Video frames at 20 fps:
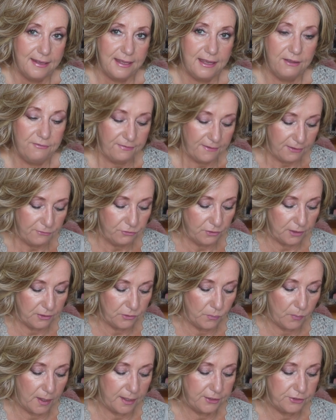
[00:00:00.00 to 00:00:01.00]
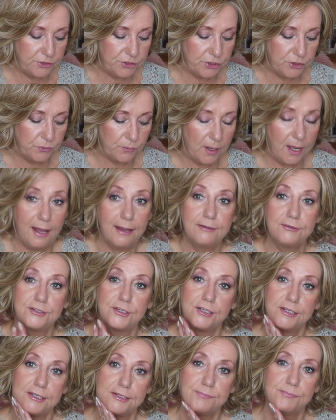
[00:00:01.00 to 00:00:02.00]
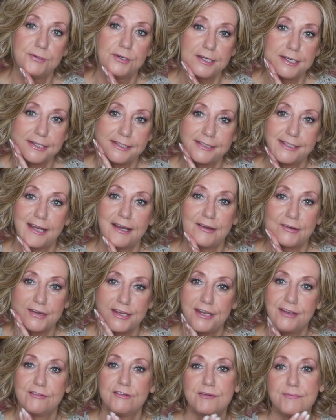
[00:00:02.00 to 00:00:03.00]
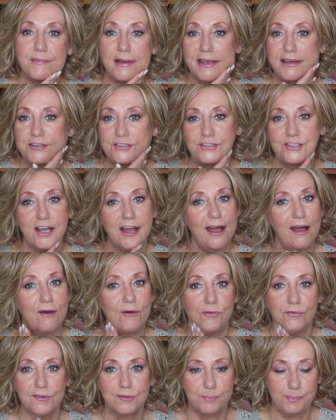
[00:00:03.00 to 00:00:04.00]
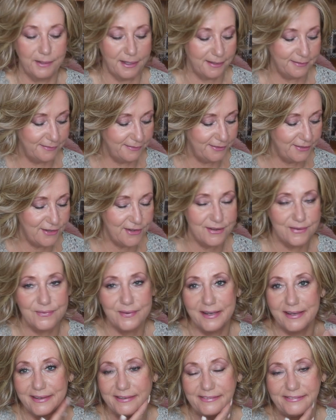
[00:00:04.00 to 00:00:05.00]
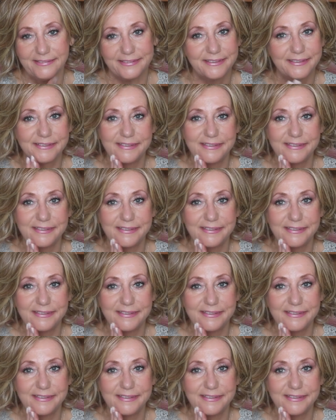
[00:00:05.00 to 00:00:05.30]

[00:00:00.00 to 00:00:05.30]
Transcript: if I really wanted to, I could put it down here on my jowls, but you know what?